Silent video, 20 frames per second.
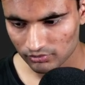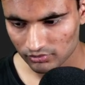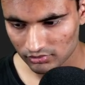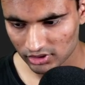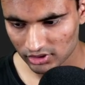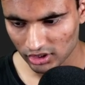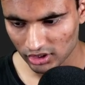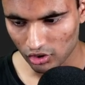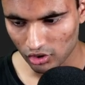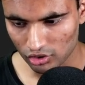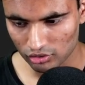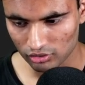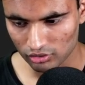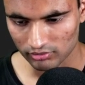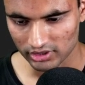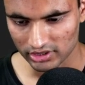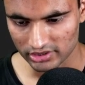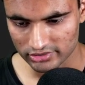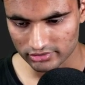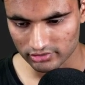the auto
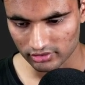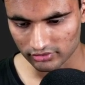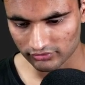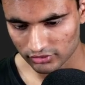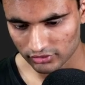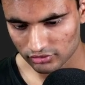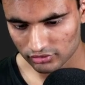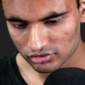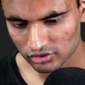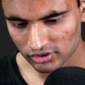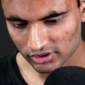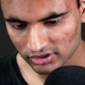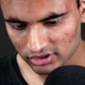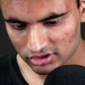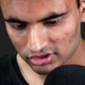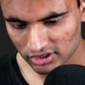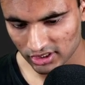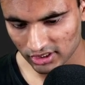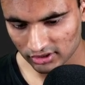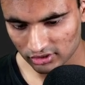one, so if you
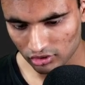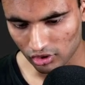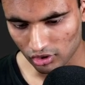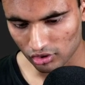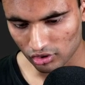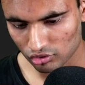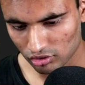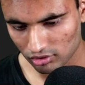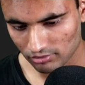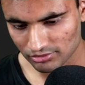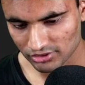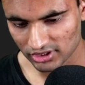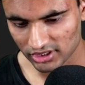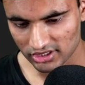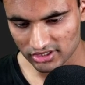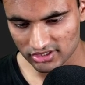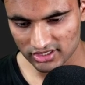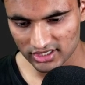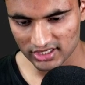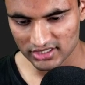check the auto option, it
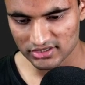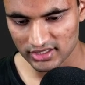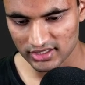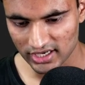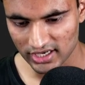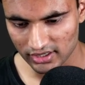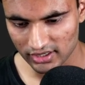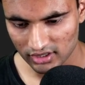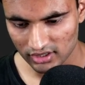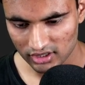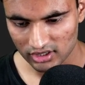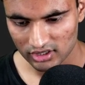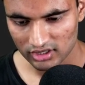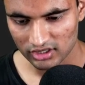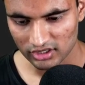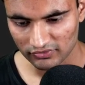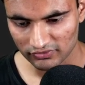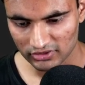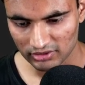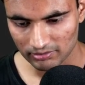says that
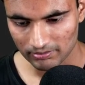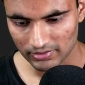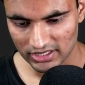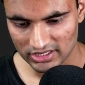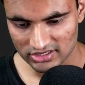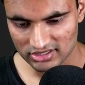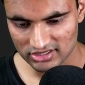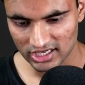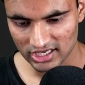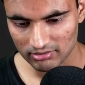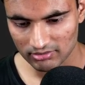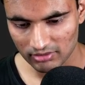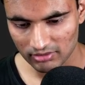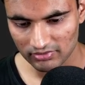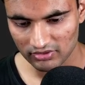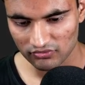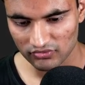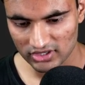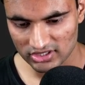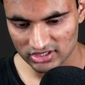if the page is dynamic,
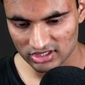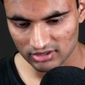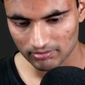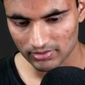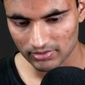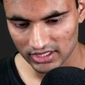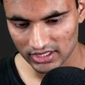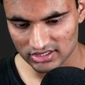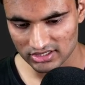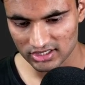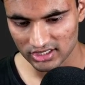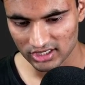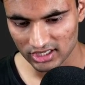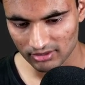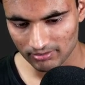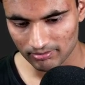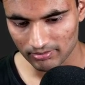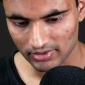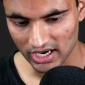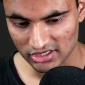prefetch the page data
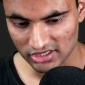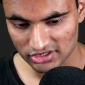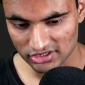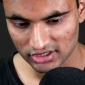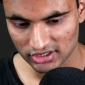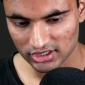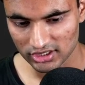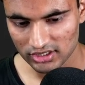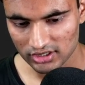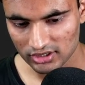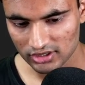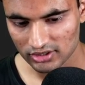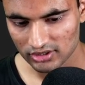partially.